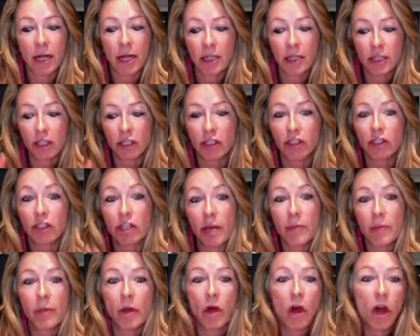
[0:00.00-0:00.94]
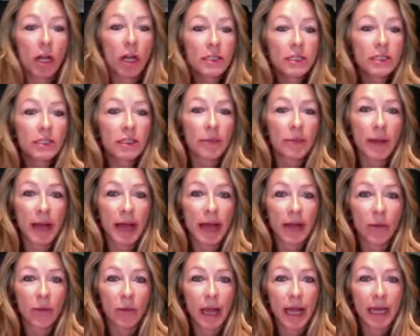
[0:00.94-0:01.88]
to jump onto the
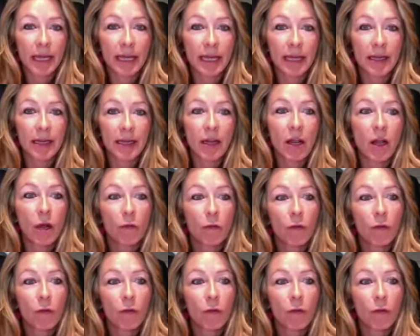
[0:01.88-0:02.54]
bandwagon